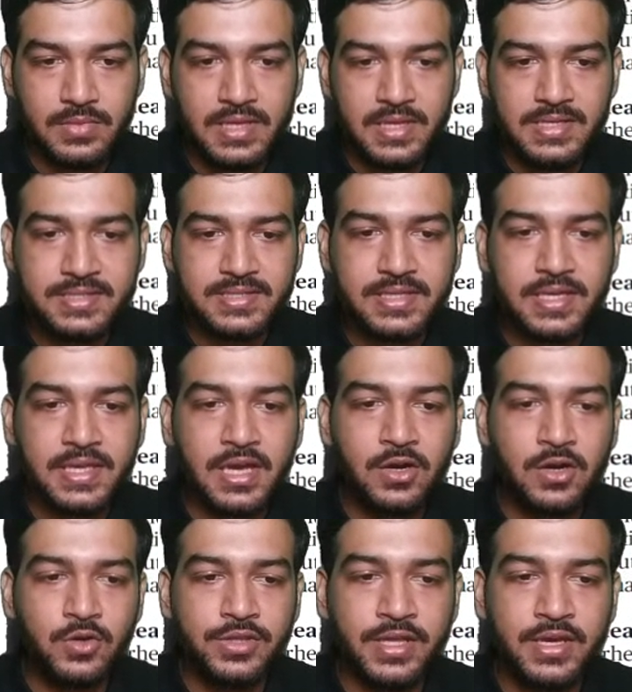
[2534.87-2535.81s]
Isse kya
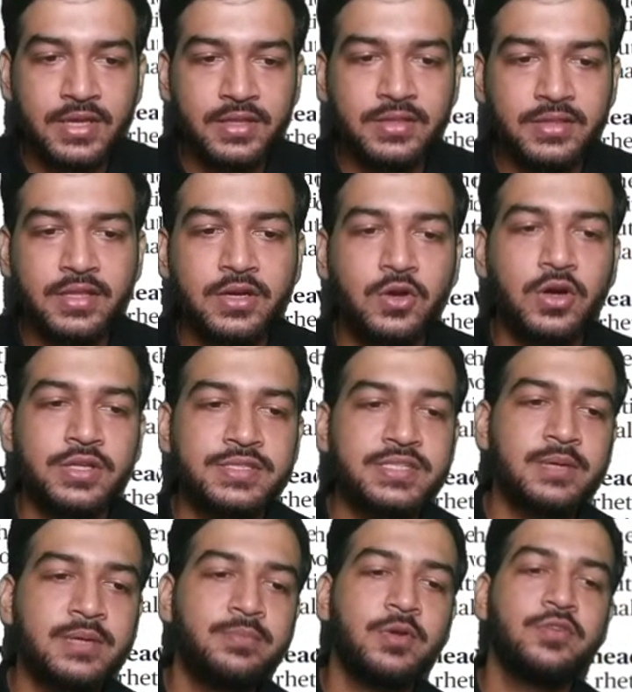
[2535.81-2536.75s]
hota hai? The
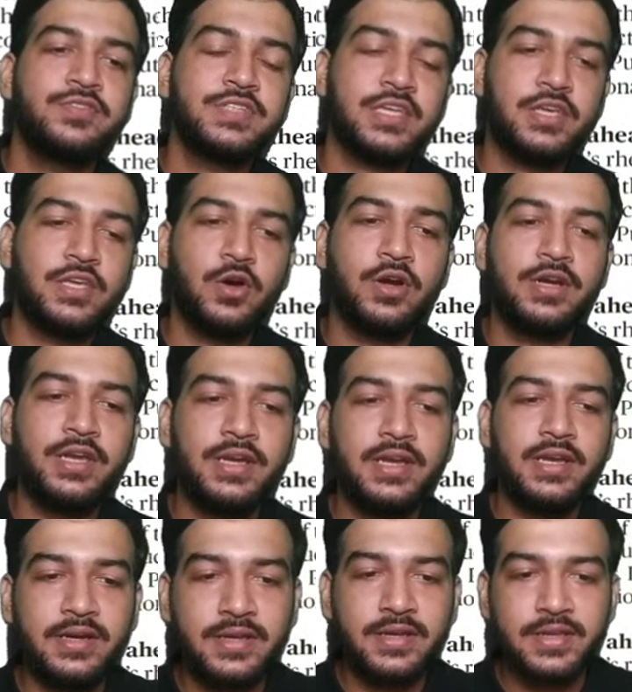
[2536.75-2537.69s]
concept of security
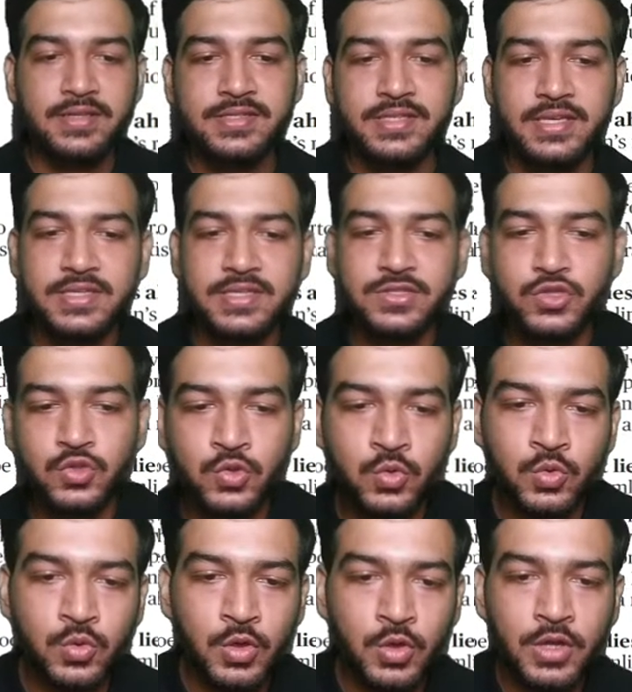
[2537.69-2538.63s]
deterrence is
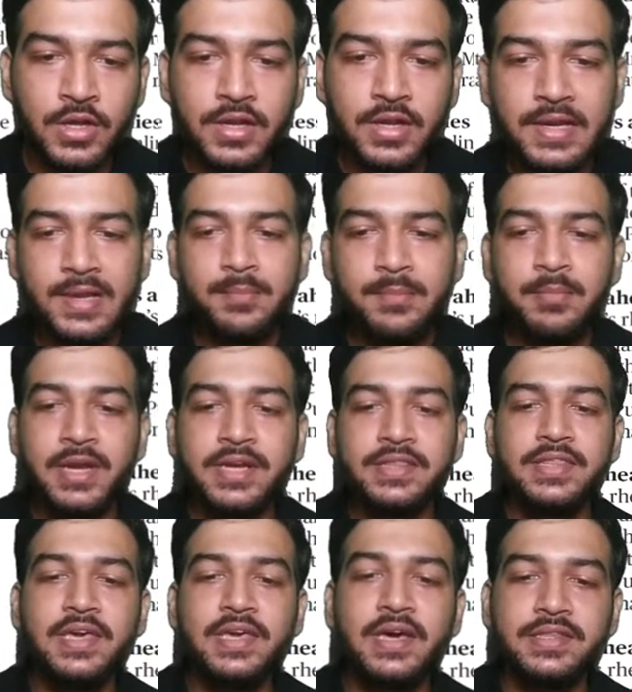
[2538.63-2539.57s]
to
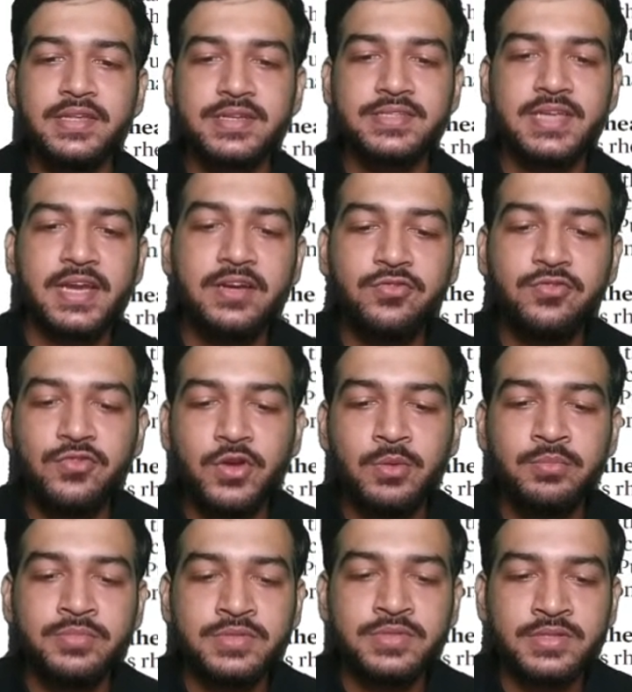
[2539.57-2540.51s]
limit the other side
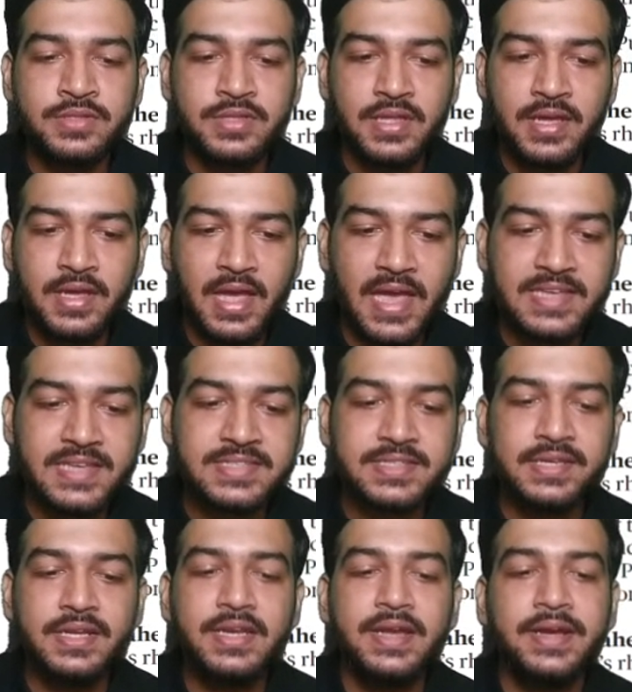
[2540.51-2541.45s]
from
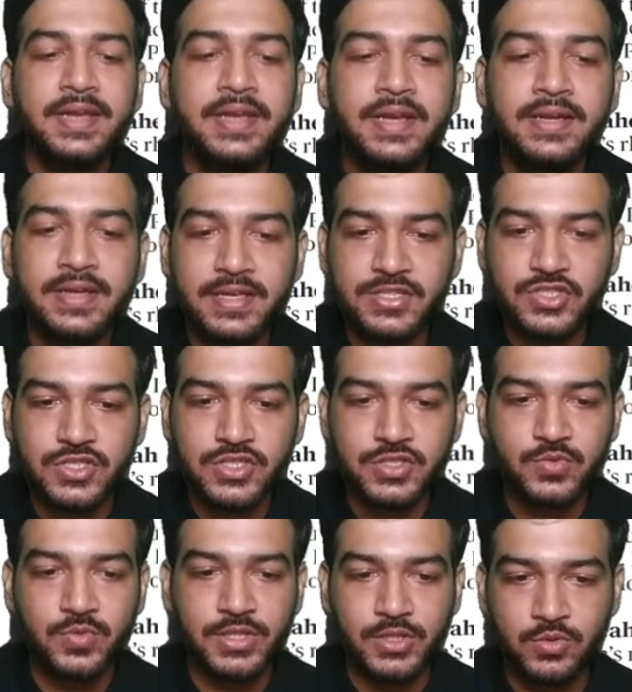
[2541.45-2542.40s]
escalating
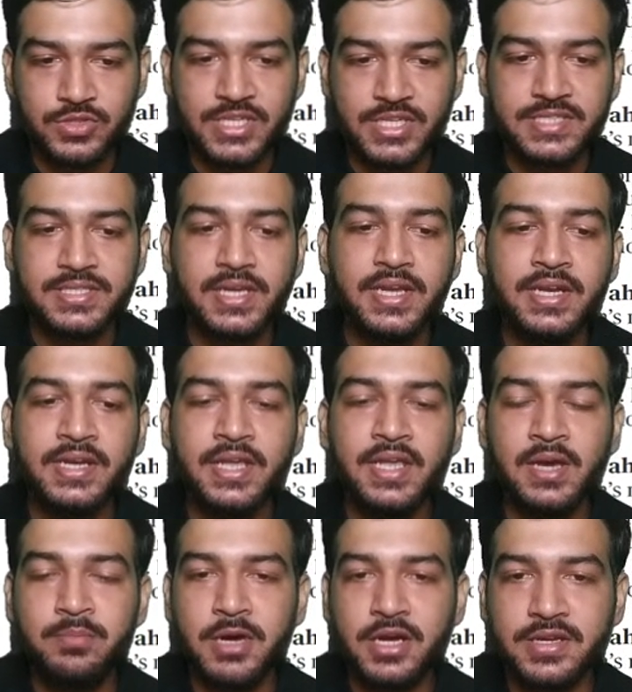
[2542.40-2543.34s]
tensions with you. Jaise
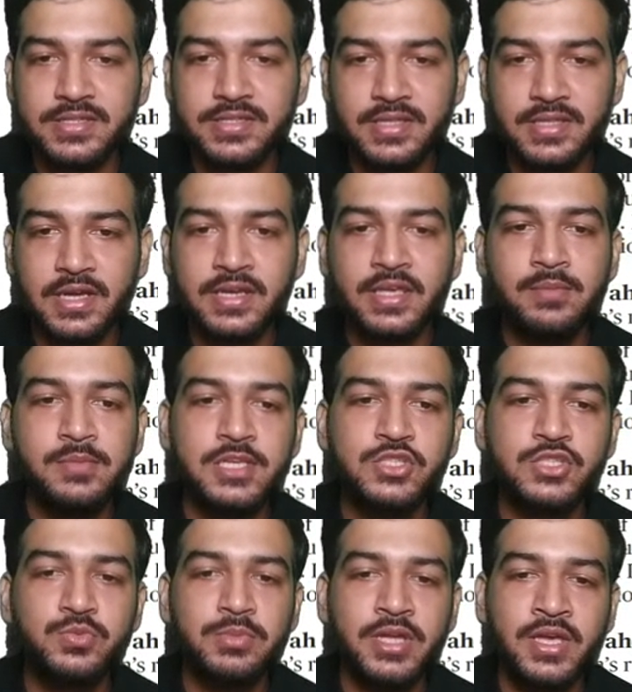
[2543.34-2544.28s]
India Pakistan ke
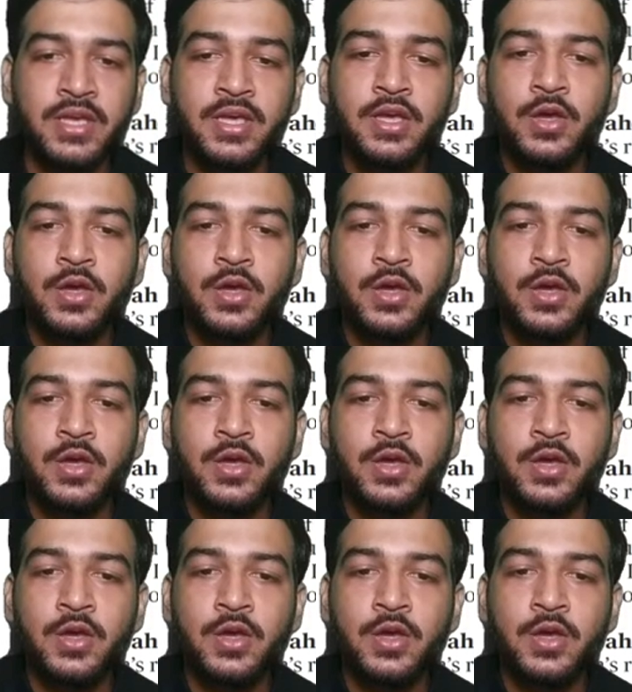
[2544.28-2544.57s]
beech mein